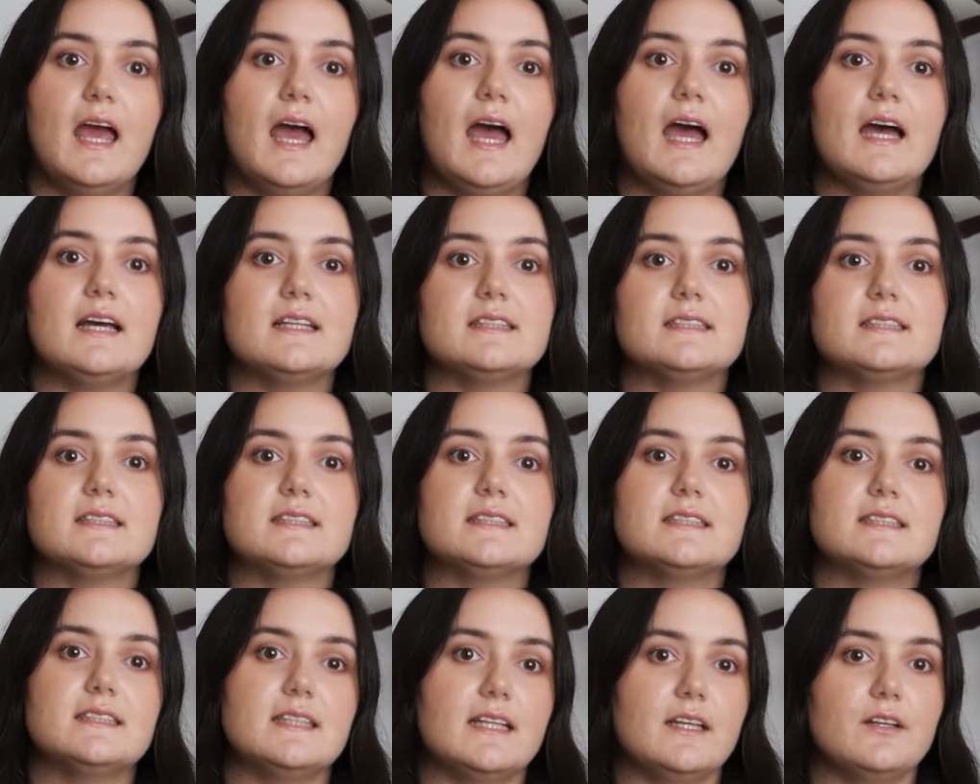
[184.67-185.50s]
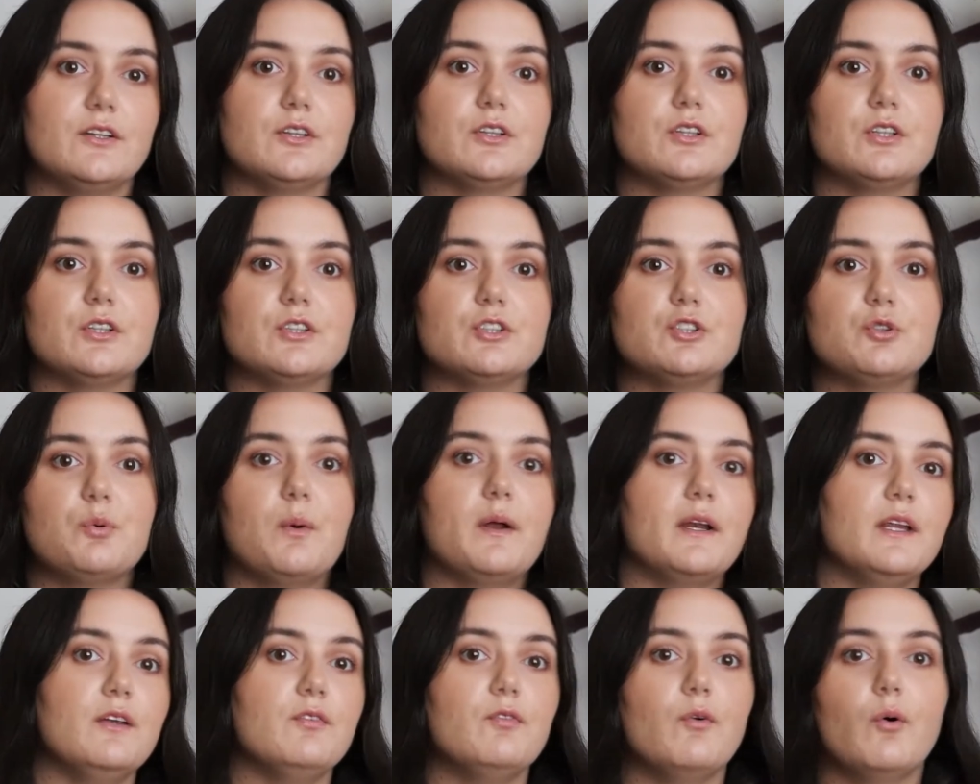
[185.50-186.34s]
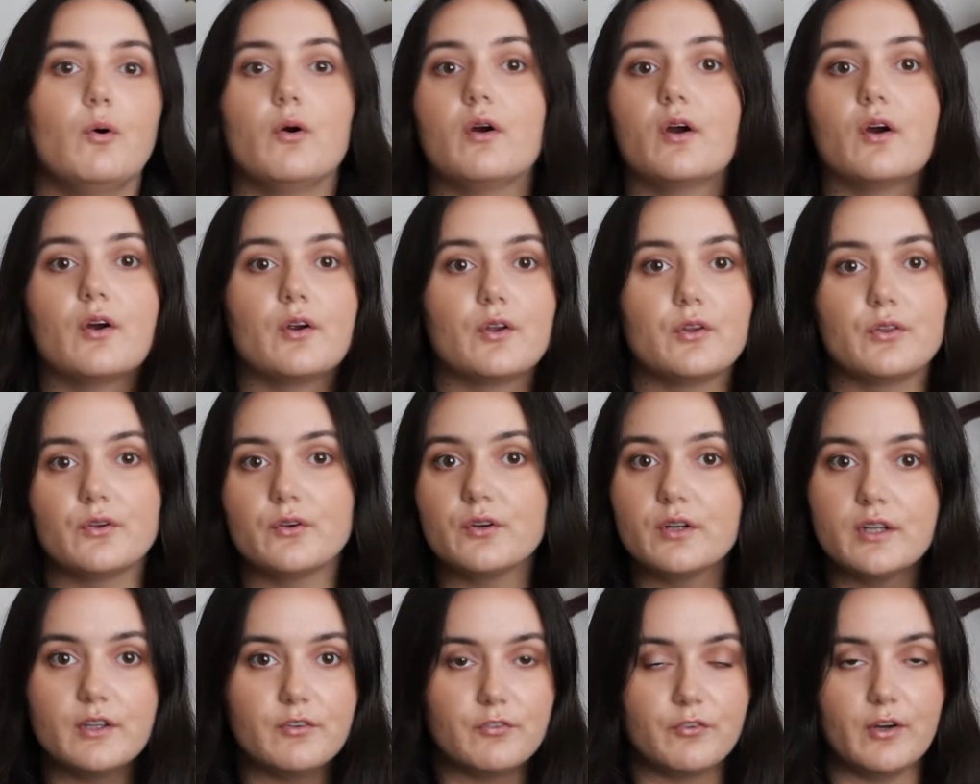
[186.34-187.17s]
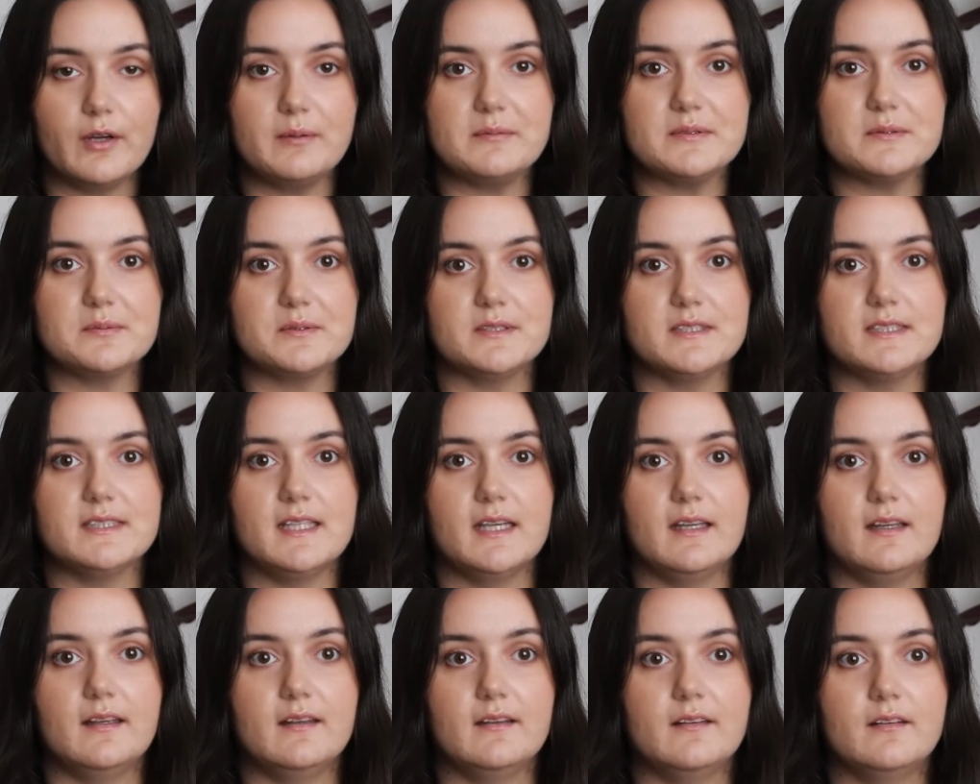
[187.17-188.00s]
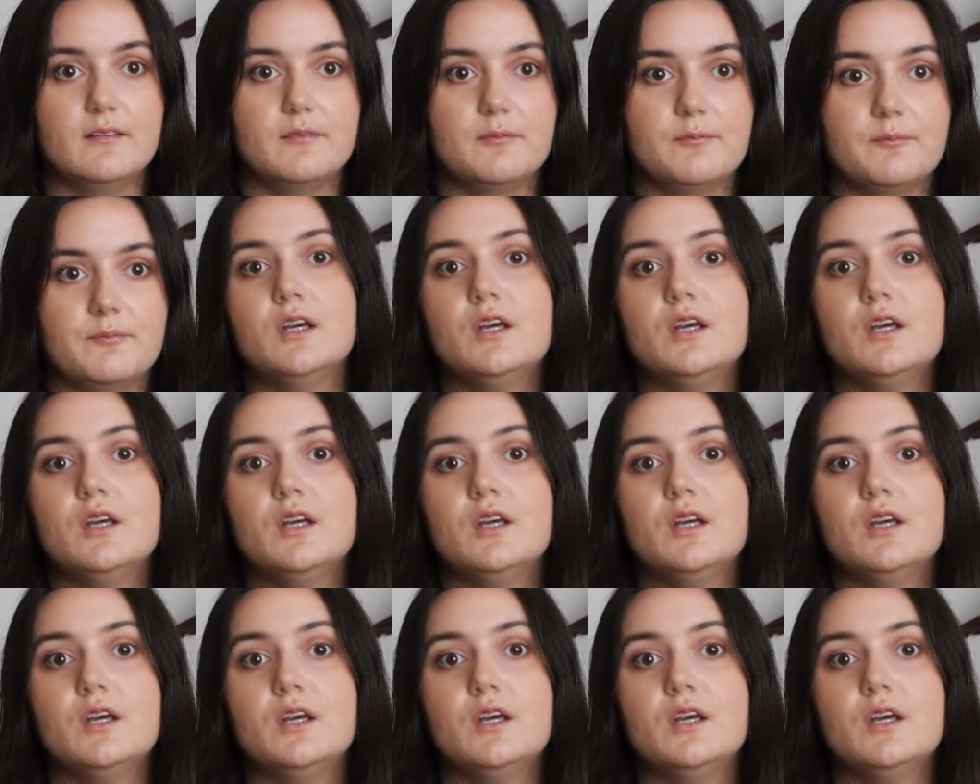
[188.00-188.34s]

as the standard 24 or 30 frames per second.